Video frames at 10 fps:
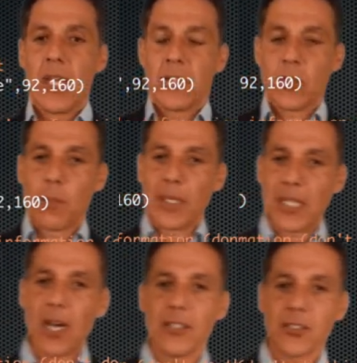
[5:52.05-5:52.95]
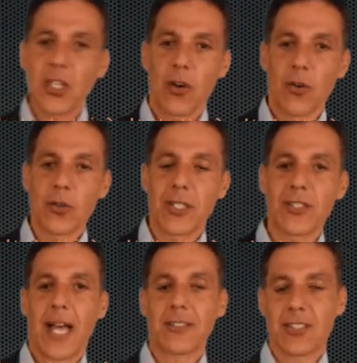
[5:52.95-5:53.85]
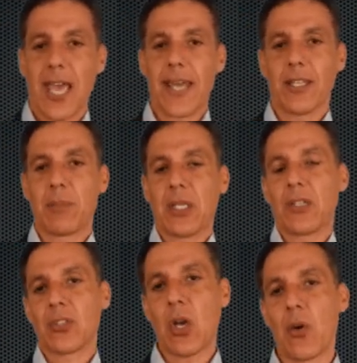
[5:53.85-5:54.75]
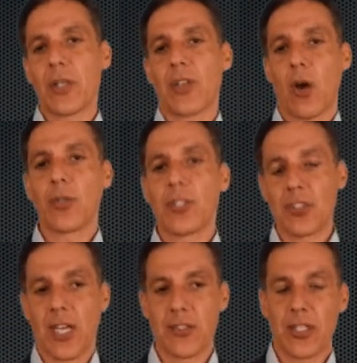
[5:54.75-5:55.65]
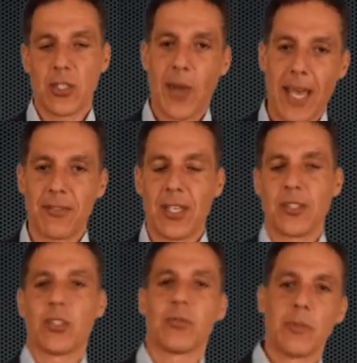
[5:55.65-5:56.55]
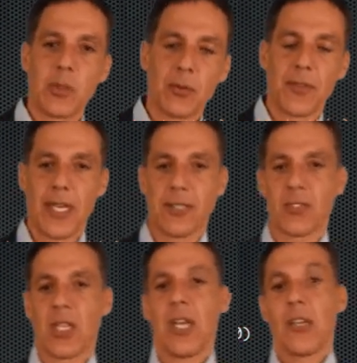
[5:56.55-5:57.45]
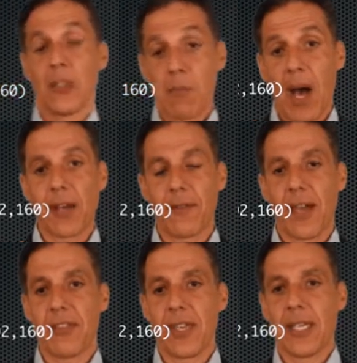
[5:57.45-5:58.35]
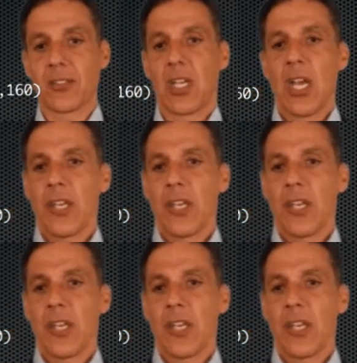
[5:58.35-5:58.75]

So because code is not static, because code is always changing, you add things, you remove things, you modify things,